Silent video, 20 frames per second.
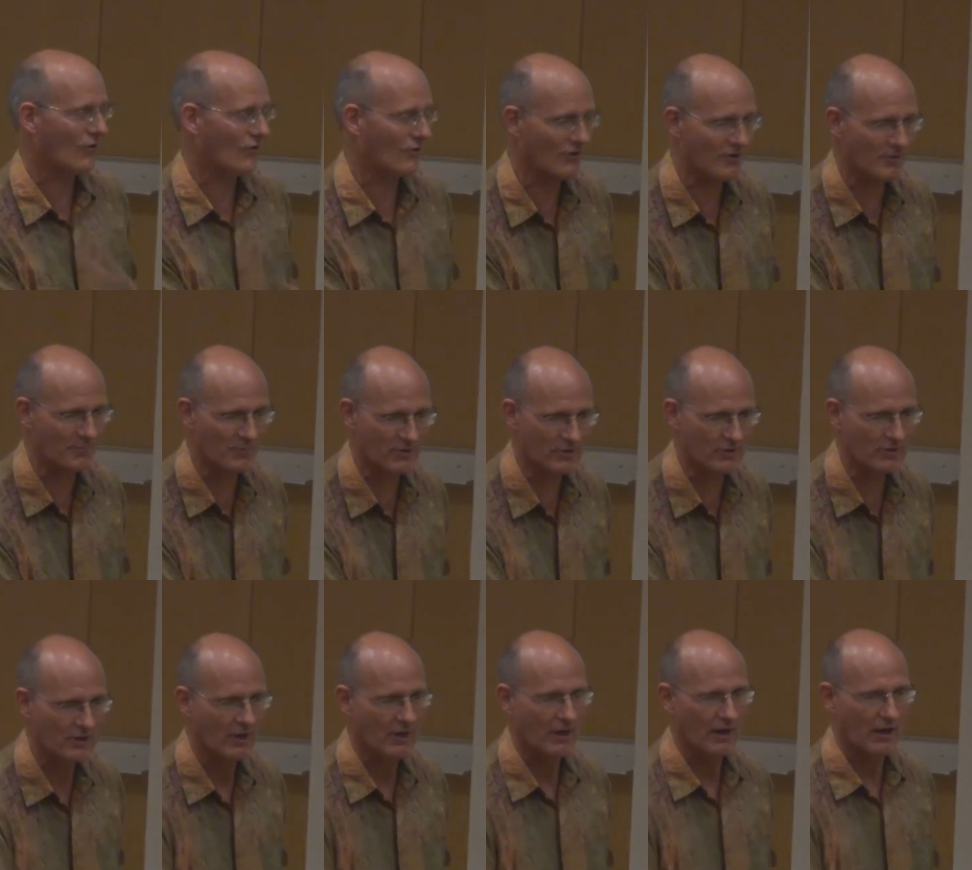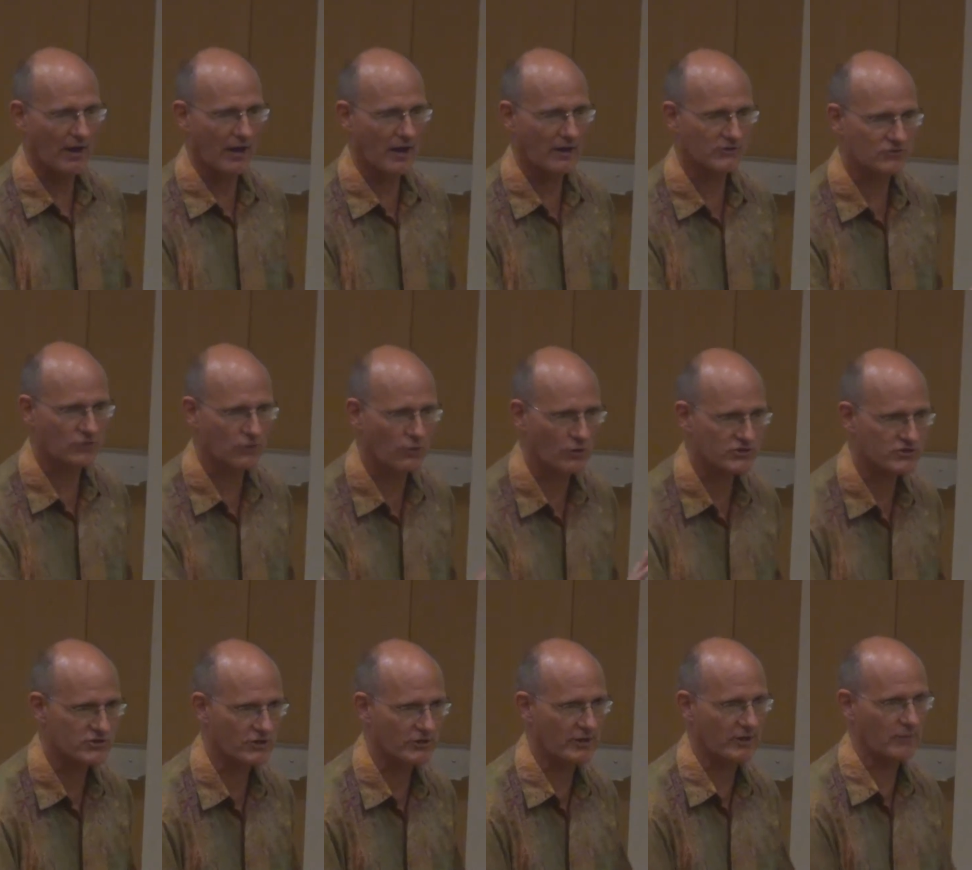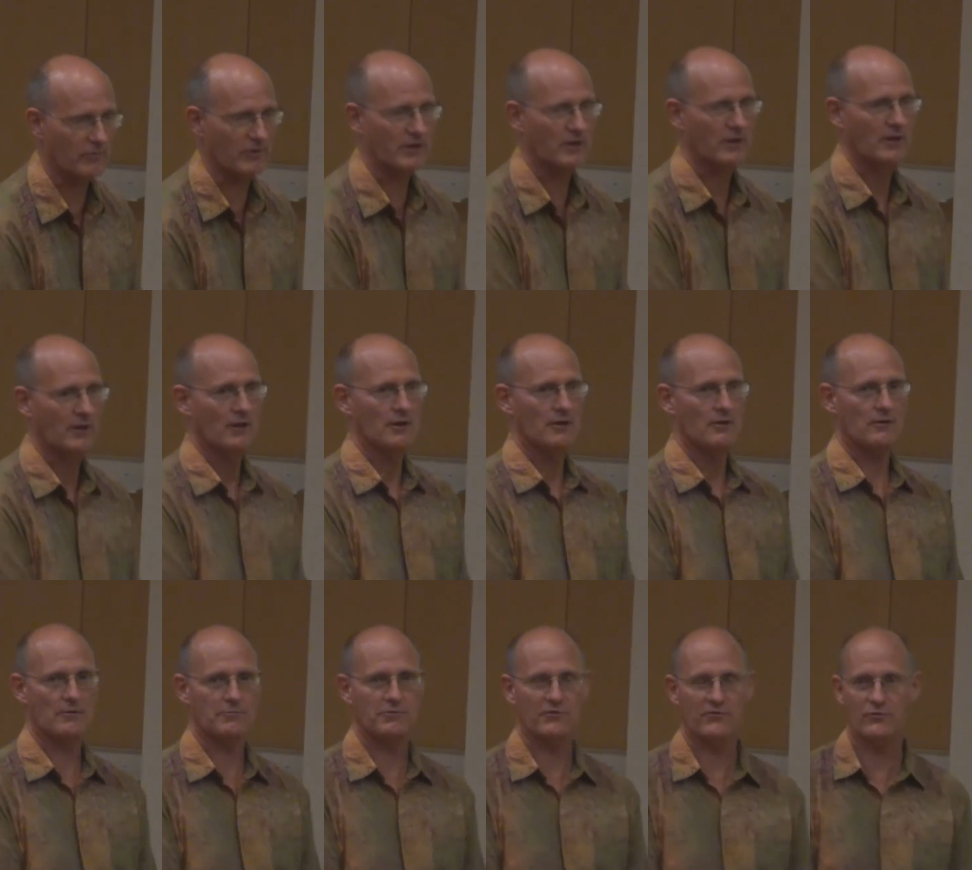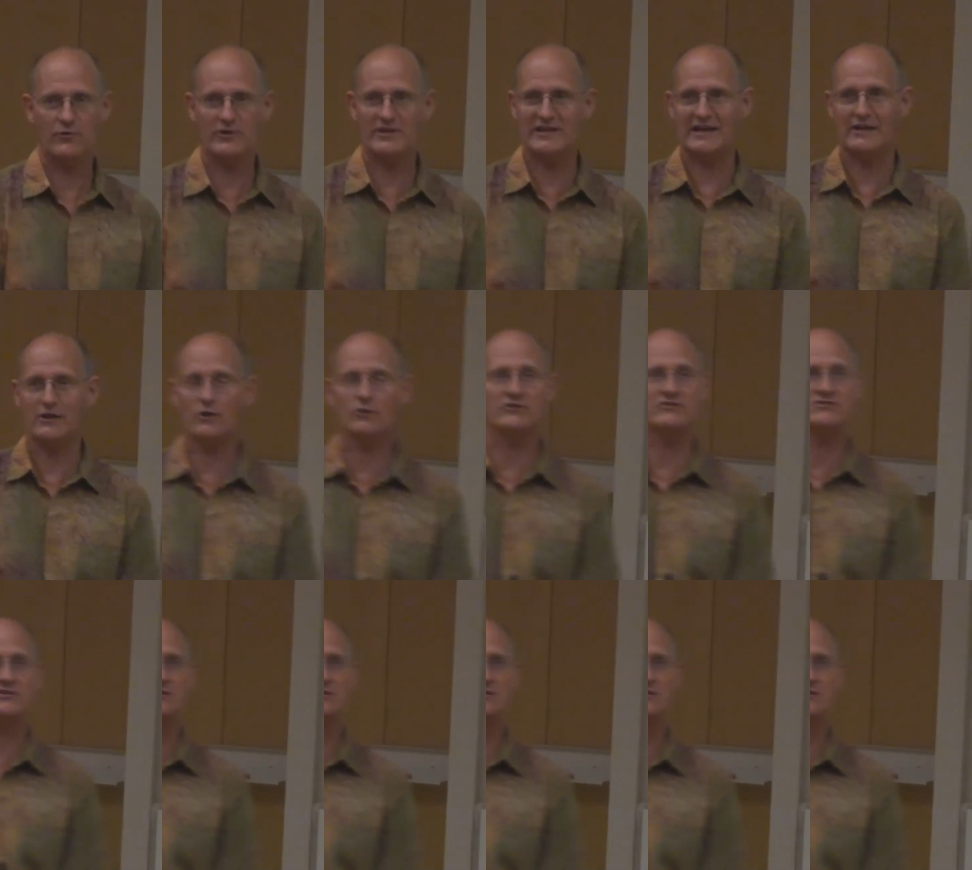horrible torture that went before that, he only